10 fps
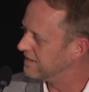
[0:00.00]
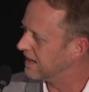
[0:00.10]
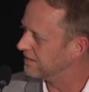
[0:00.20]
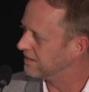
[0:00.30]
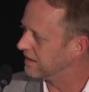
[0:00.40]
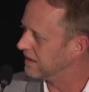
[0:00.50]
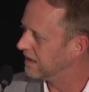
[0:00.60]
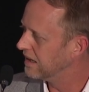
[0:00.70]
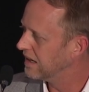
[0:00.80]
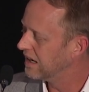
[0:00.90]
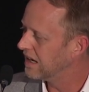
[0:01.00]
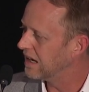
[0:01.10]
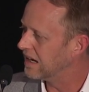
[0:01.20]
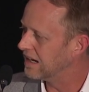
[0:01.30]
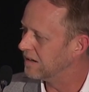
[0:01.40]
testing,
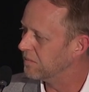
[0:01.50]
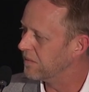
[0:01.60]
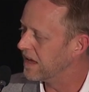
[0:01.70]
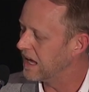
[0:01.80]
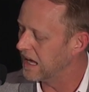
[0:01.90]
um,